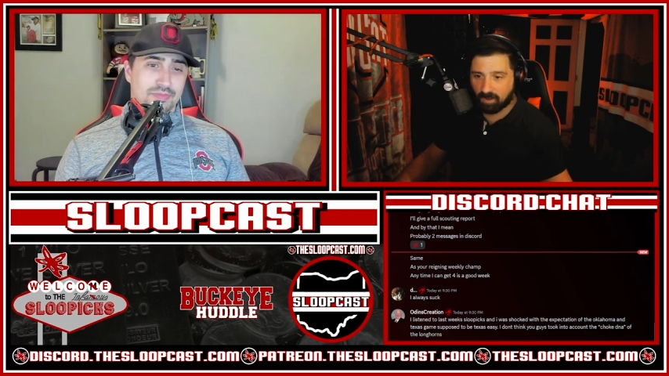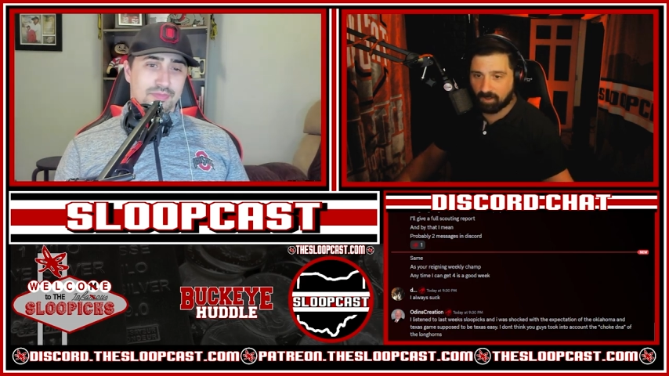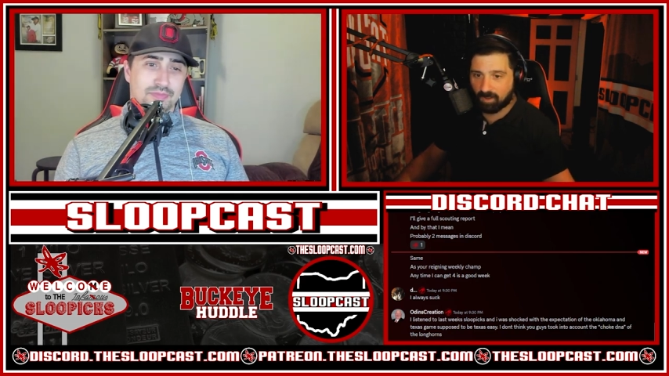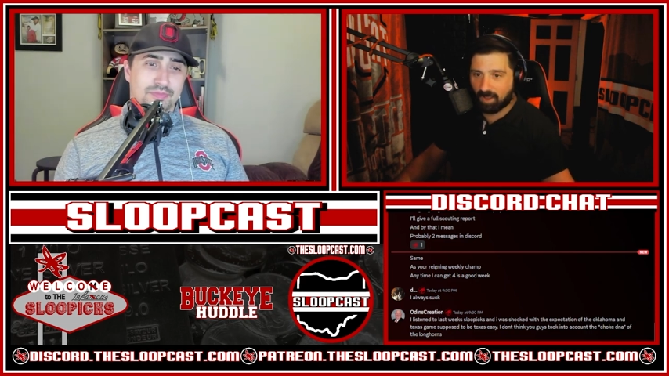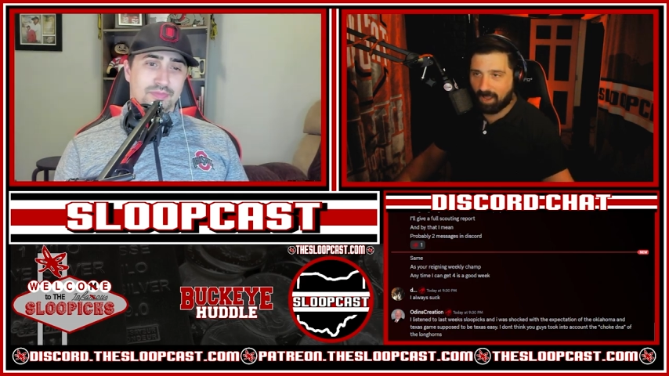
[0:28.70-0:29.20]

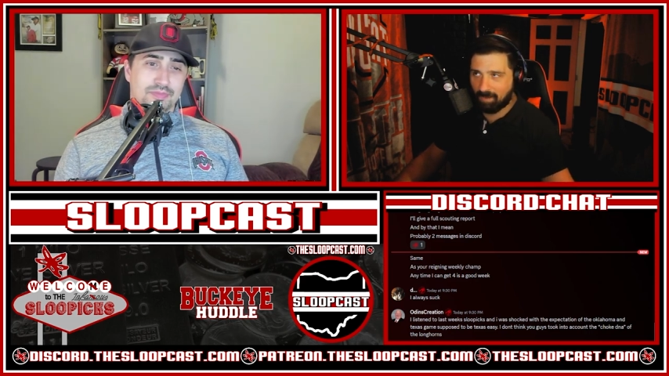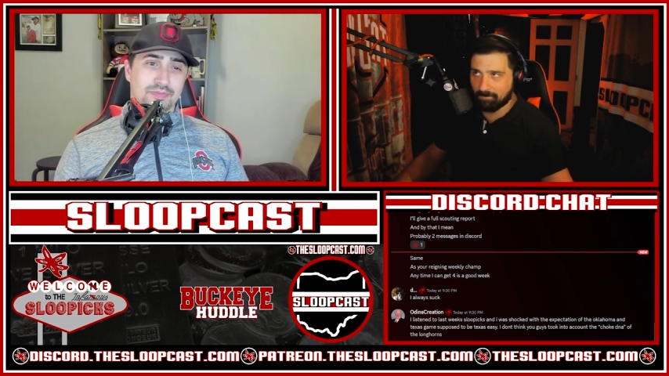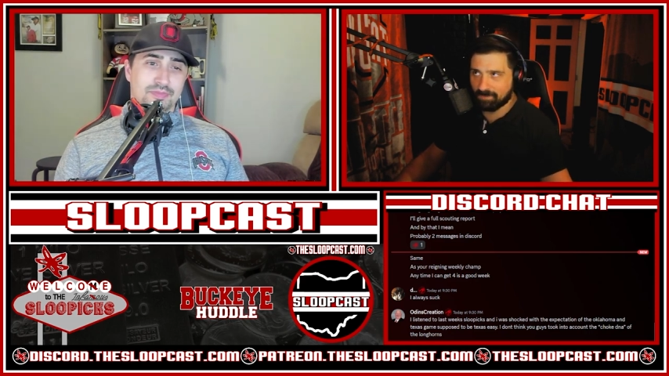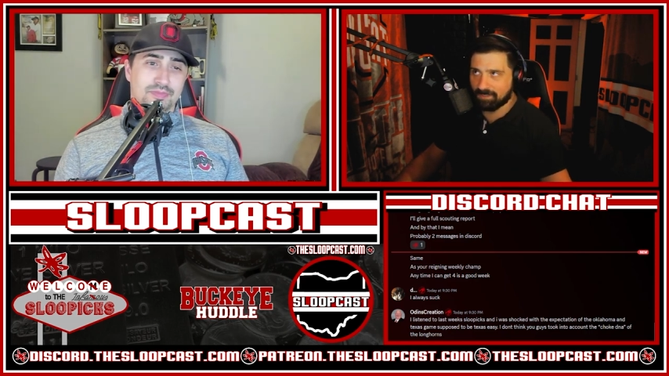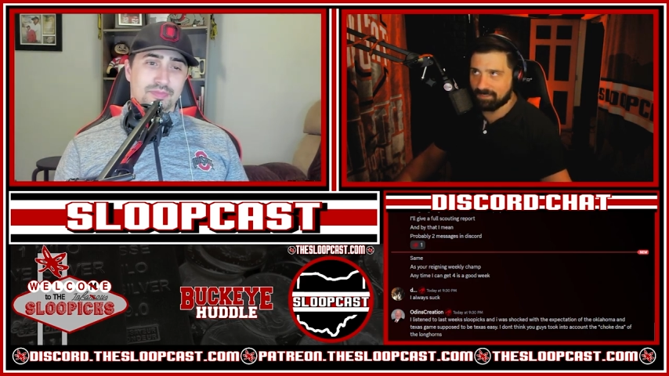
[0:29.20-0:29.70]
Speaker 1: Uh, I
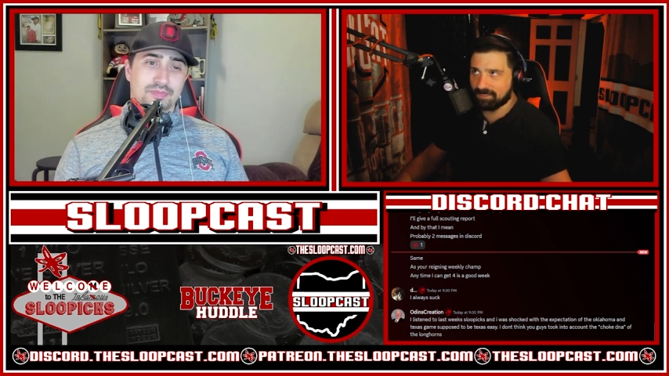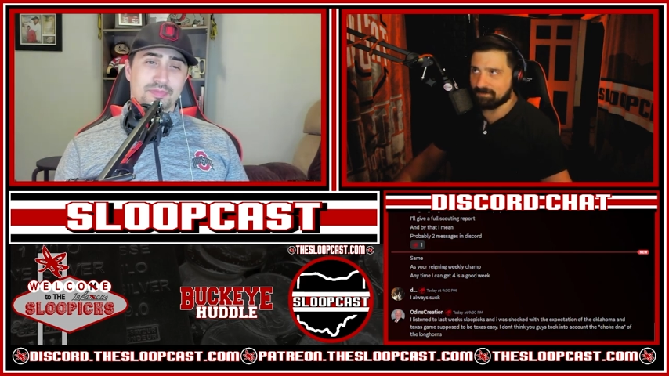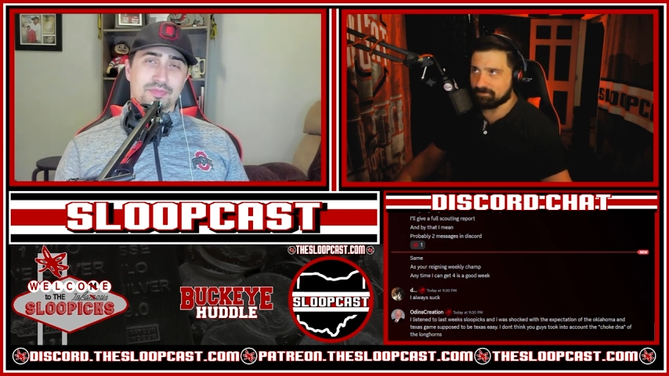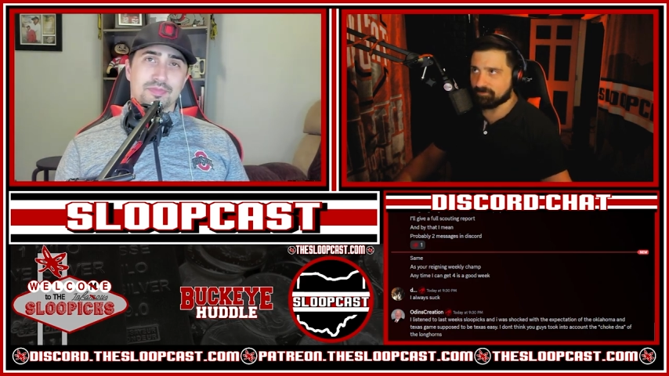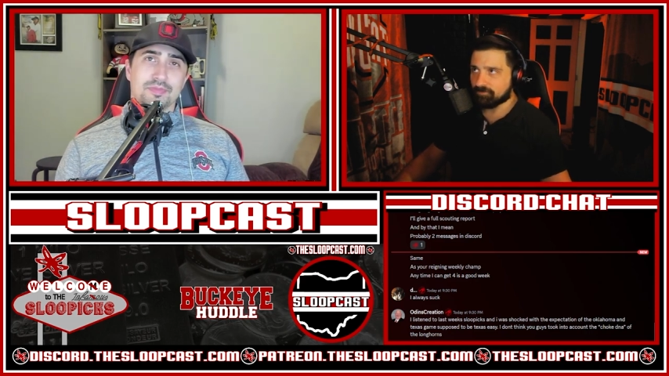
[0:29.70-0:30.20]

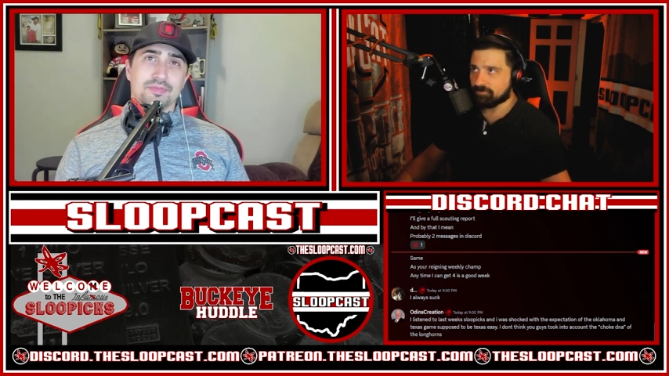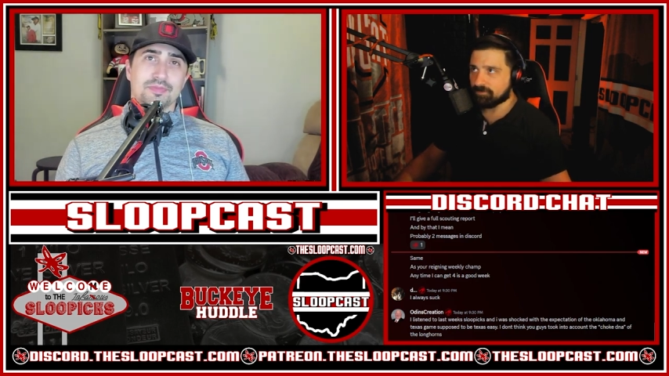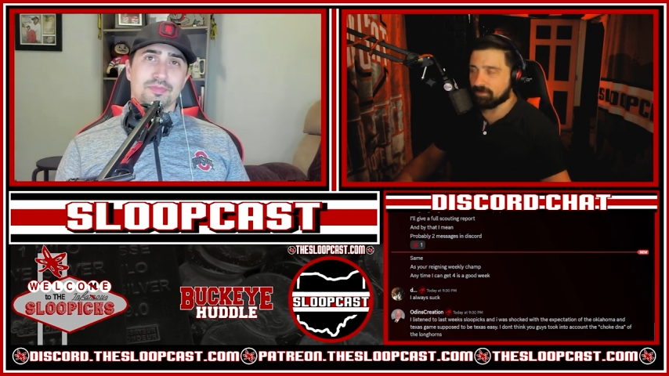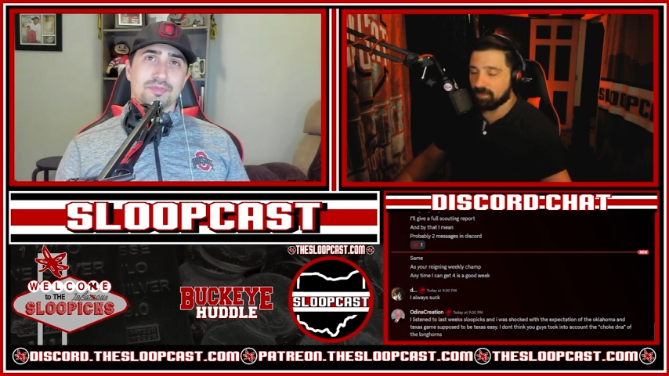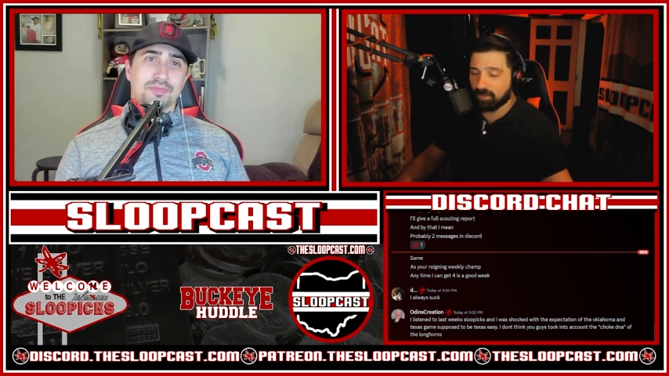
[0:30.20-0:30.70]

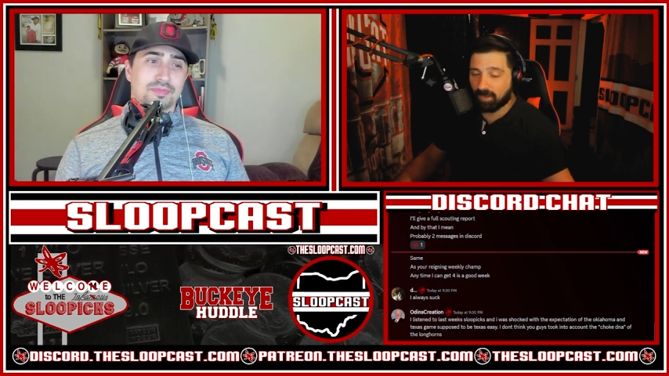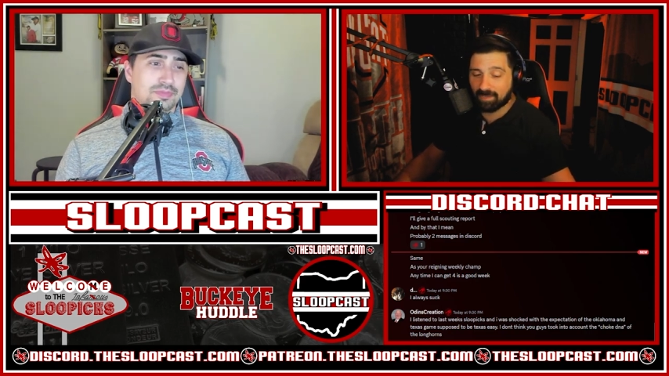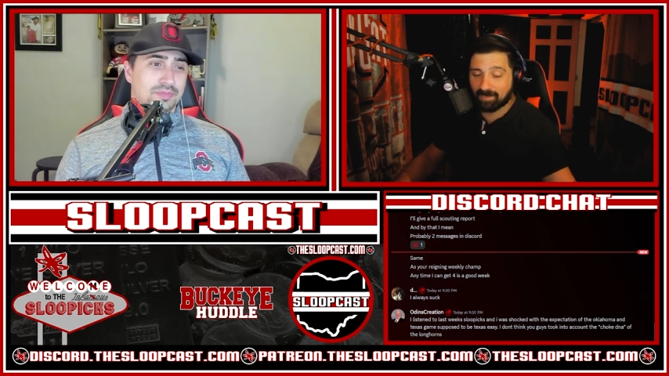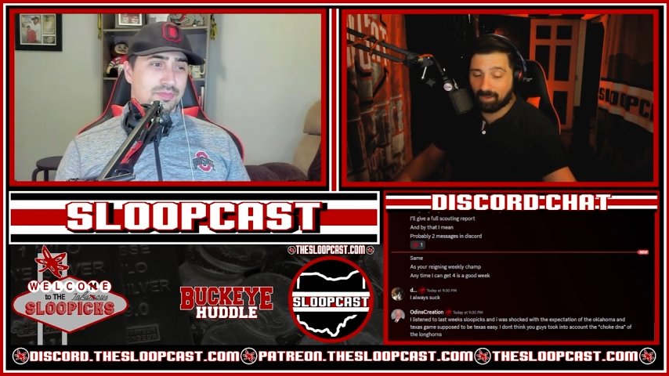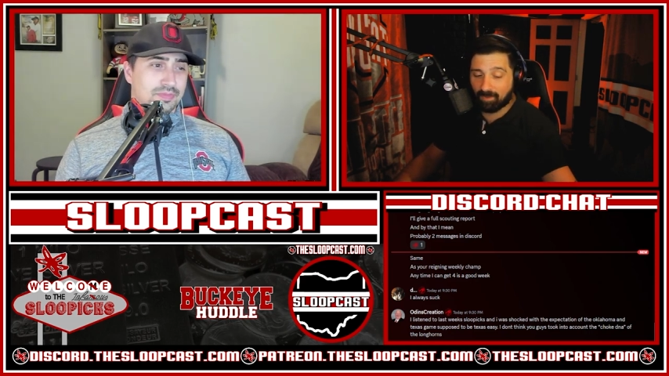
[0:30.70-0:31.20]
believe,
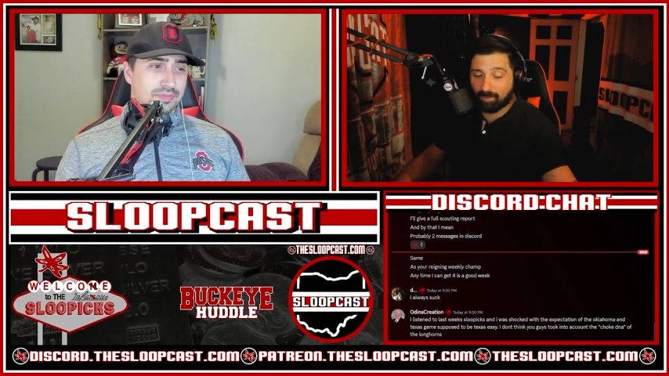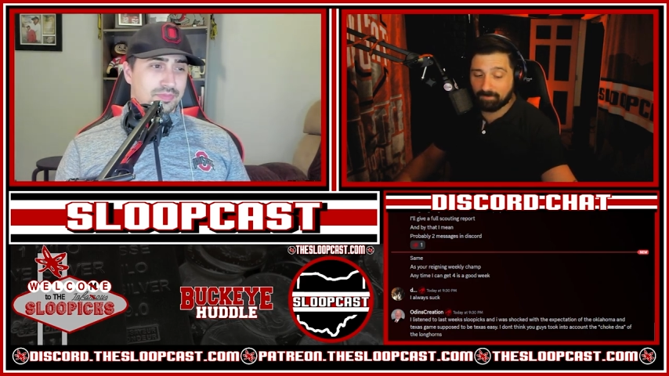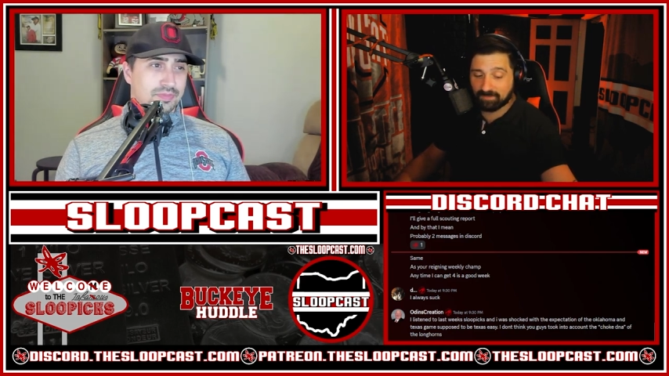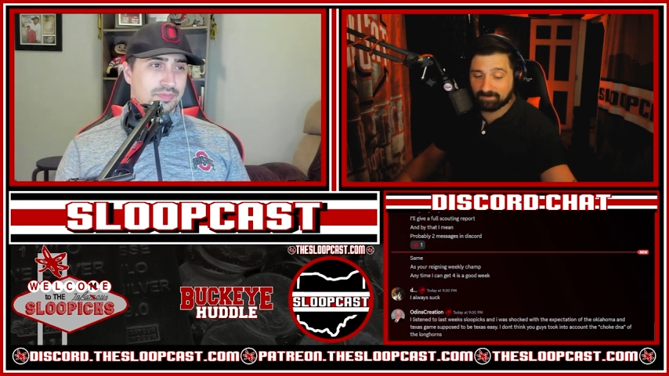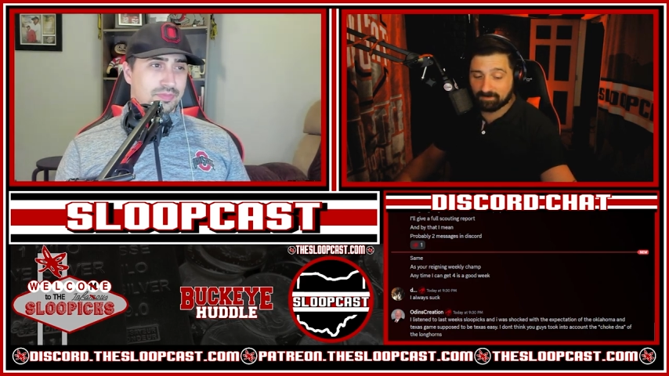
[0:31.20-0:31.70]
and I,
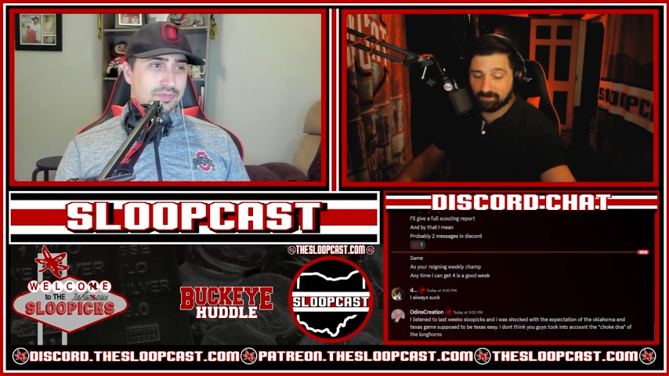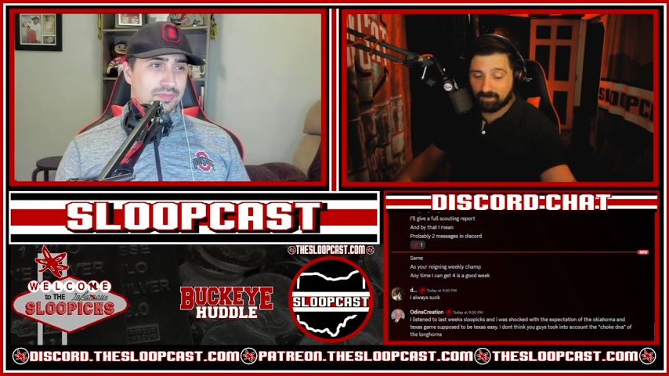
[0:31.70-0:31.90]
am gonna,